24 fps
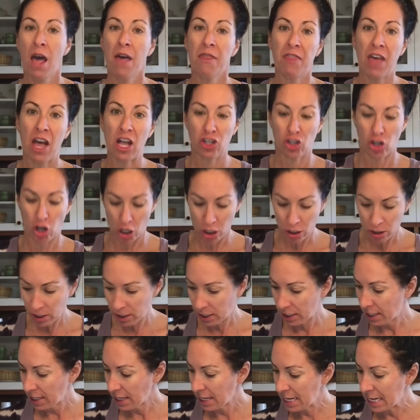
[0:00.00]
that jar
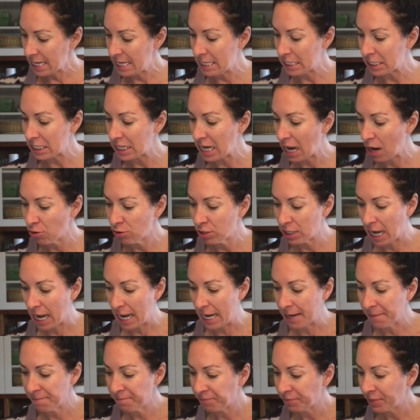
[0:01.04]
is now
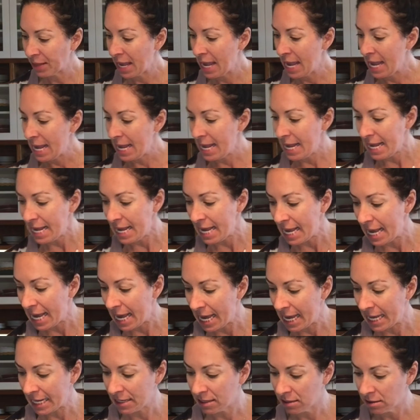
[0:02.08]
done.
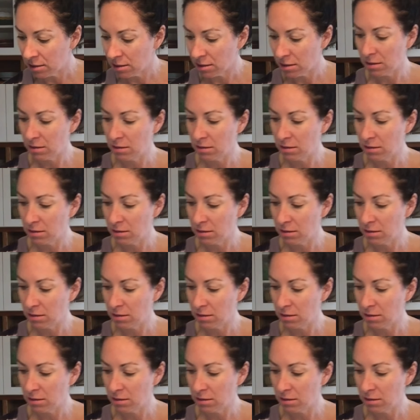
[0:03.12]
And